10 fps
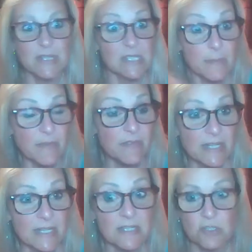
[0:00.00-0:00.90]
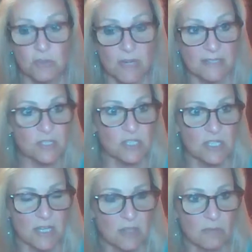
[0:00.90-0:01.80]
Some of it is
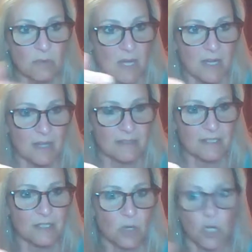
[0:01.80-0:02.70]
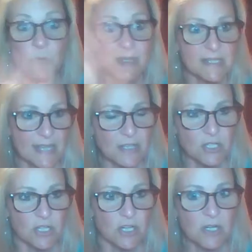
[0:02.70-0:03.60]
transitioning through a, urban
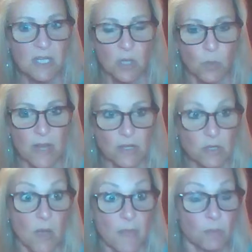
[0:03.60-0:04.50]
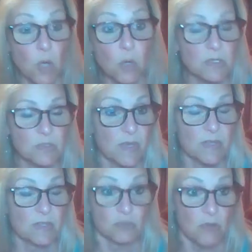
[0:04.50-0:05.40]
center where you're on the roads
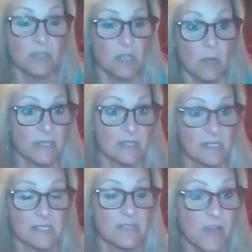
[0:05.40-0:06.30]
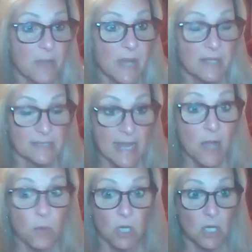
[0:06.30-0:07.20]
with trucks going 65 miles an
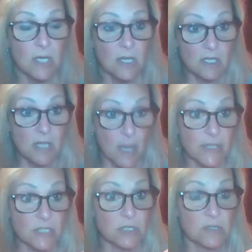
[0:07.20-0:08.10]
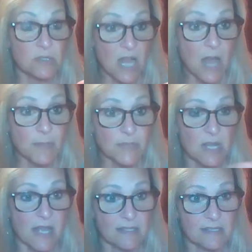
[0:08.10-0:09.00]
hour, coming to stop
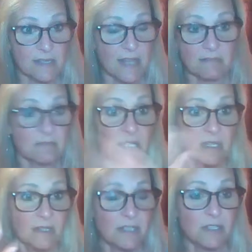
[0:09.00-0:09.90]
signs and then,